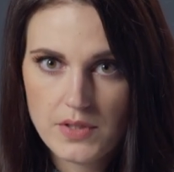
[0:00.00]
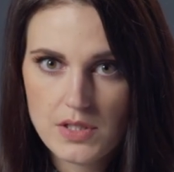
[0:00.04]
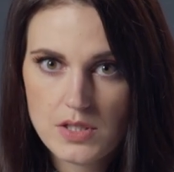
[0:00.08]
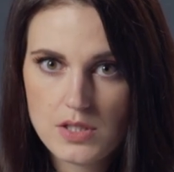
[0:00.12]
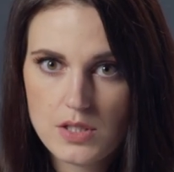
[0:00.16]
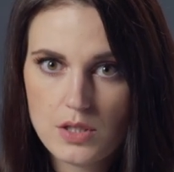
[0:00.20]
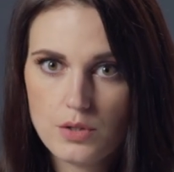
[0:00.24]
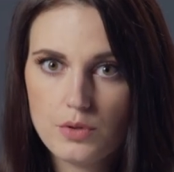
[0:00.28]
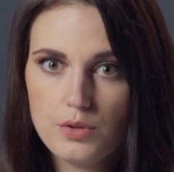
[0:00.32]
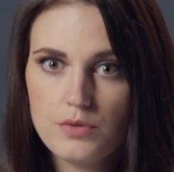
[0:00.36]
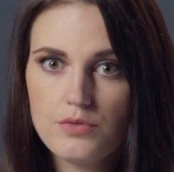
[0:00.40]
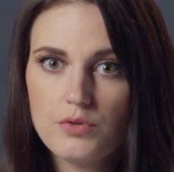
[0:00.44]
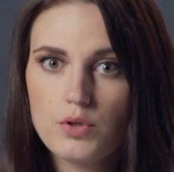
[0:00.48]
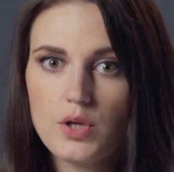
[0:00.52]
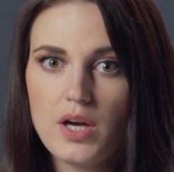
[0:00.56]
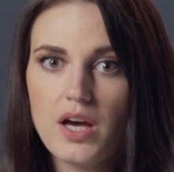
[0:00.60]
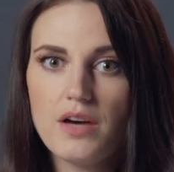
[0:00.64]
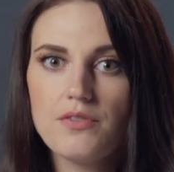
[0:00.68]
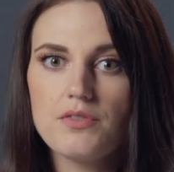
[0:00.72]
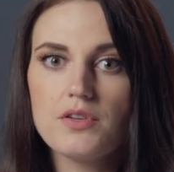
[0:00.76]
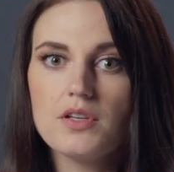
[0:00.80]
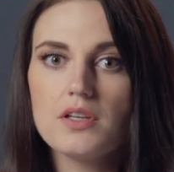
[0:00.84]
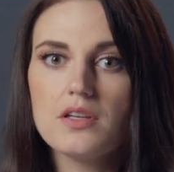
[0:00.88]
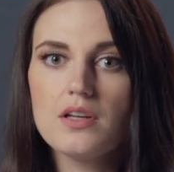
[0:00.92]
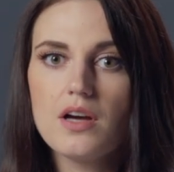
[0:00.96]
So if you
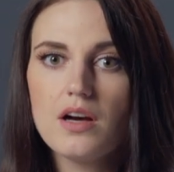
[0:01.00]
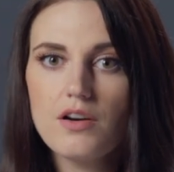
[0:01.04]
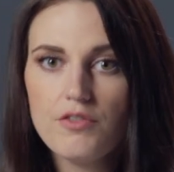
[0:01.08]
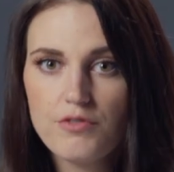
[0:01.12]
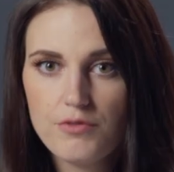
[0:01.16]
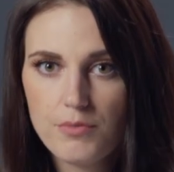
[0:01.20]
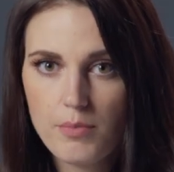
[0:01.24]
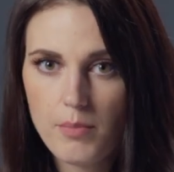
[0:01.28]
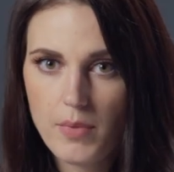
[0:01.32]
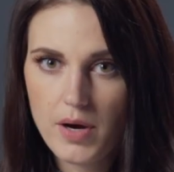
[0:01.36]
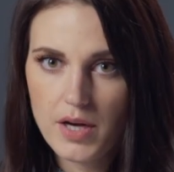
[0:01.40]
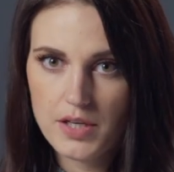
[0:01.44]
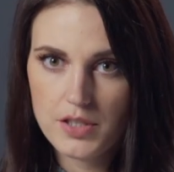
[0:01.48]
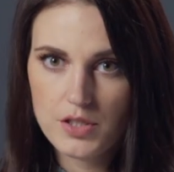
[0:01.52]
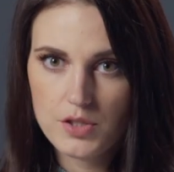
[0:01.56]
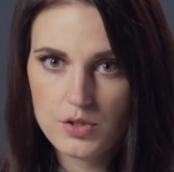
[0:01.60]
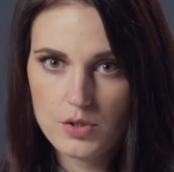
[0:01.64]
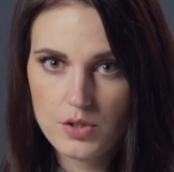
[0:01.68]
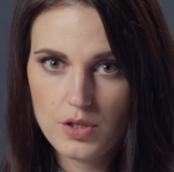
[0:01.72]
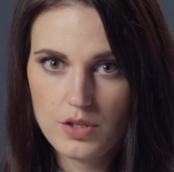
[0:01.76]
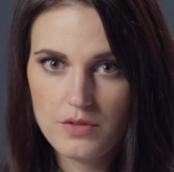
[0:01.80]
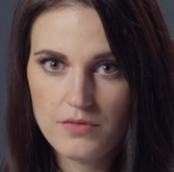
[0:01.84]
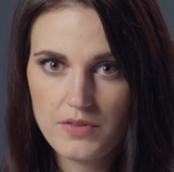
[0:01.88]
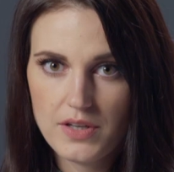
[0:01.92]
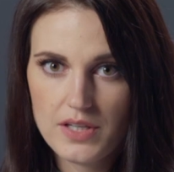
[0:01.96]
have enough money
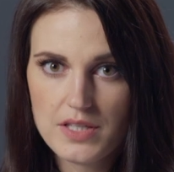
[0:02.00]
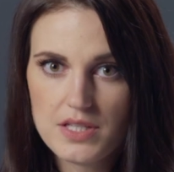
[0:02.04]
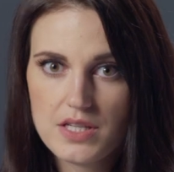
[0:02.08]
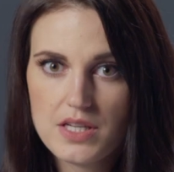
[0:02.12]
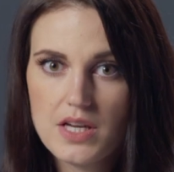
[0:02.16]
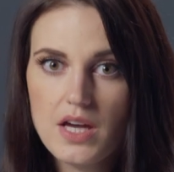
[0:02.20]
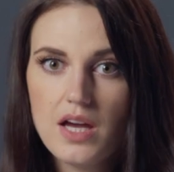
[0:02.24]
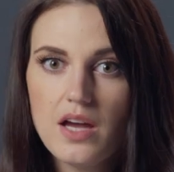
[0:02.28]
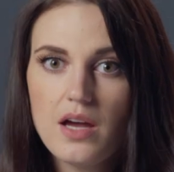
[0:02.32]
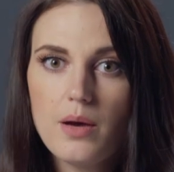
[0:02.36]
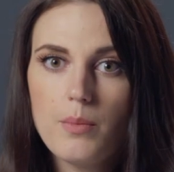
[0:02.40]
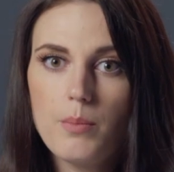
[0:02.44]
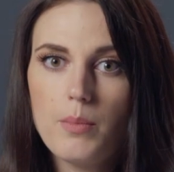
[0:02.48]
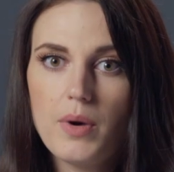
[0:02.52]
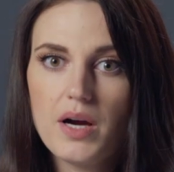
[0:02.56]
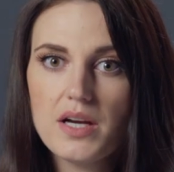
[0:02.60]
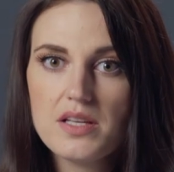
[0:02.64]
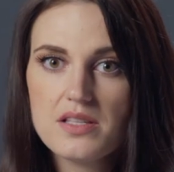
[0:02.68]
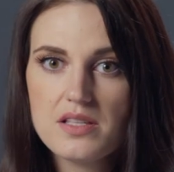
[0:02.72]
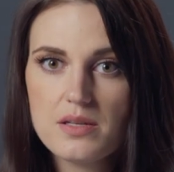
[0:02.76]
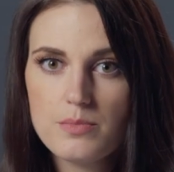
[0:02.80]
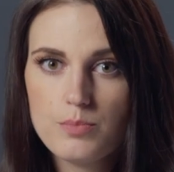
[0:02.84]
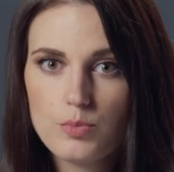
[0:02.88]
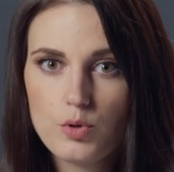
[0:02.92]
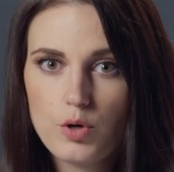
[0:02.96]
to invest,
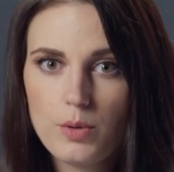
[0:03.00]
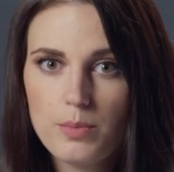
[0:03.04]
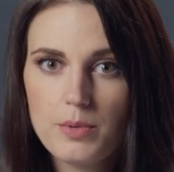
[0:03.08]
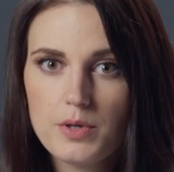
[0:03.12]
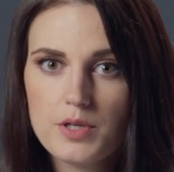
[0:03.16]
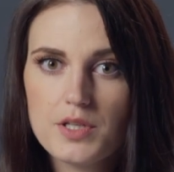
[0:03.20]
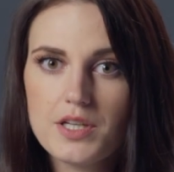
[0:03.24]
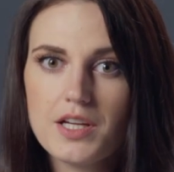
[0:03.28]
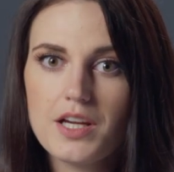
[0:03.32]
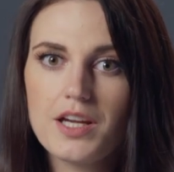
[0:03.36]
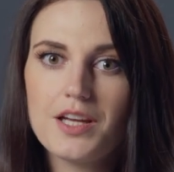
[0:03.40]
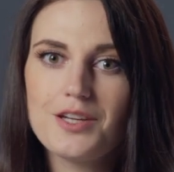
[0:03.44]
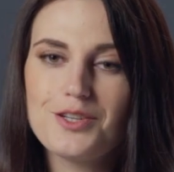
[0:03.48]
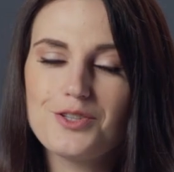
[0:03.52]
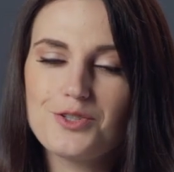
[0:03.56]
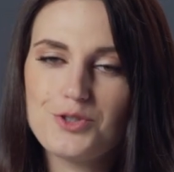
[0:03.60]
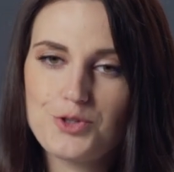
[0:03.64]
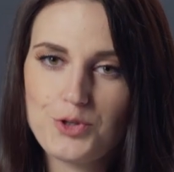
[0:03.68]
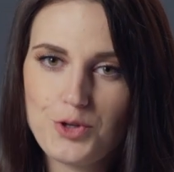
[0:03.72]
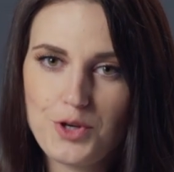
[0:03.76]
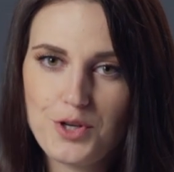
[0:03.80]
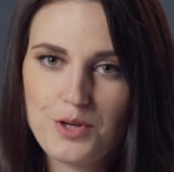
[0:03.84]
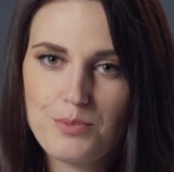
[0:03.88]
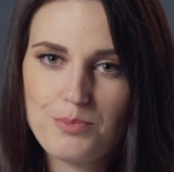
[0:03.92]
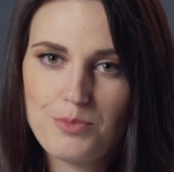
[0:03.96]
buy some property and
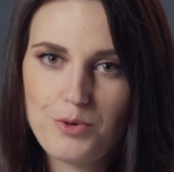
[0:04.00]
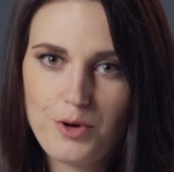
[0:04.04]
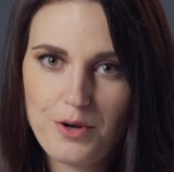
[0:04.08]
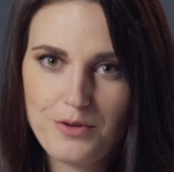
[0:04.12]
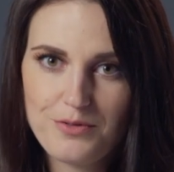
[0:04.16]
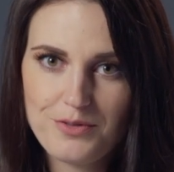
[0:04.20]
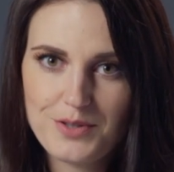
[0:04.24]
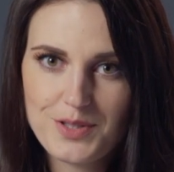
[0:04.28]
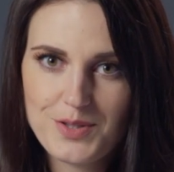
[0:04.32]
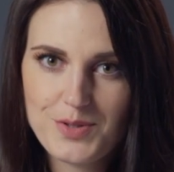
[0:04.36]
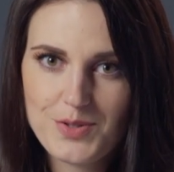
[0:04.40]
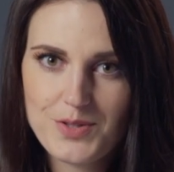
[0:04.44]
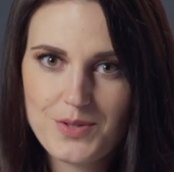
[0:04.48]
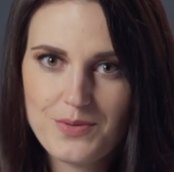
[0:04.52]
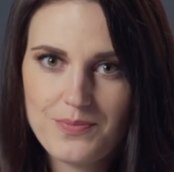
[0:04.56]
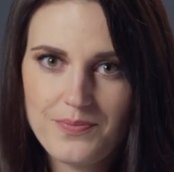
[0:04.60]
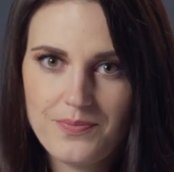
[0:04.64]
enjoy your profits.